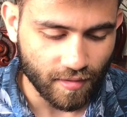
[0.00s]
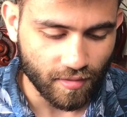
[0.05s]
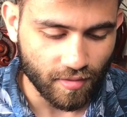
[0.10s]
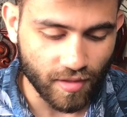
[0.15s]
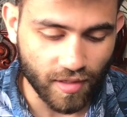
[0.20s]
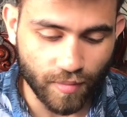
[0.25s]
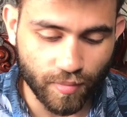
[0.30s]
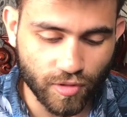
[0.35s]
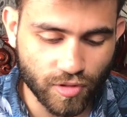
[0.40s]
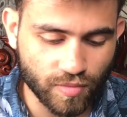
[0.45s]

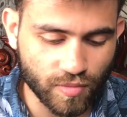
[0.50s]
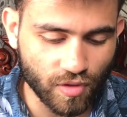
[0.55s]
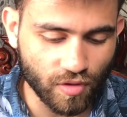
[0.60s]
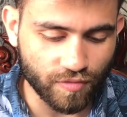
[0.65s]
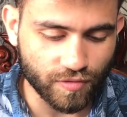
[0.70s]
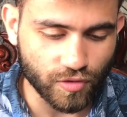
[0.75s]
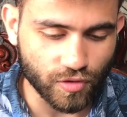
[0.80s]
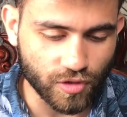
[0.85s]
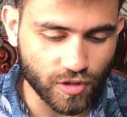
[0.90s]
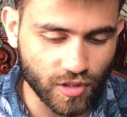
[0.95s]
Then it puts me
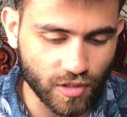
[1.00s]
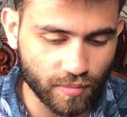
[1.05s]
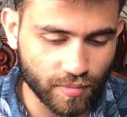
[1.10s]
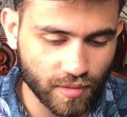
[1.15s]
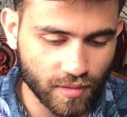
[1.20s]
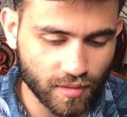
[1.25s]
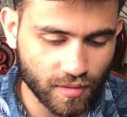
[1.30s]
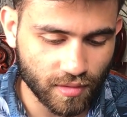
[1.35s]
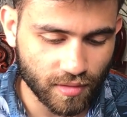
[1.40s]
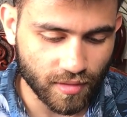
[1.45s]
off duty,
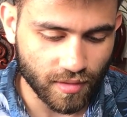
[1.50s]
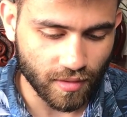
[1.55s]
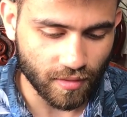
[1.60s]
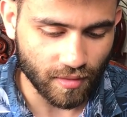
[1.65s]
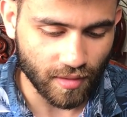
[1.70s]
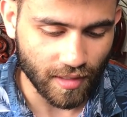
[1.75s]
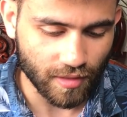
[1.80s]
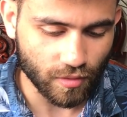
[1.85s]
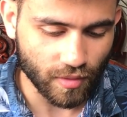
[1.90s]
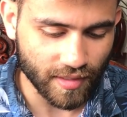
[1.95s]
but no,
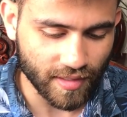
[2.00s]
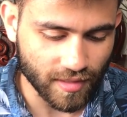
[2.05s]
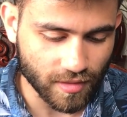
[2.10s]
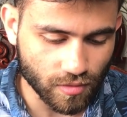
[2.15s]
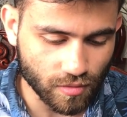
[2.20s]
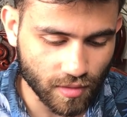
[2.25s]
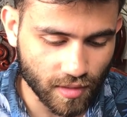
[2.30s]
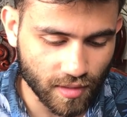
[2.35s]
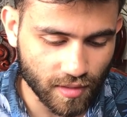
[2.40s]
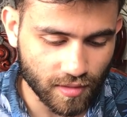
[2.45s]
how do I
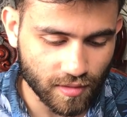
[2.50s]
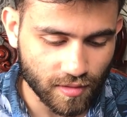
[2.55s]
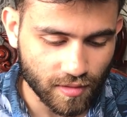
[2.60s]
cancel that?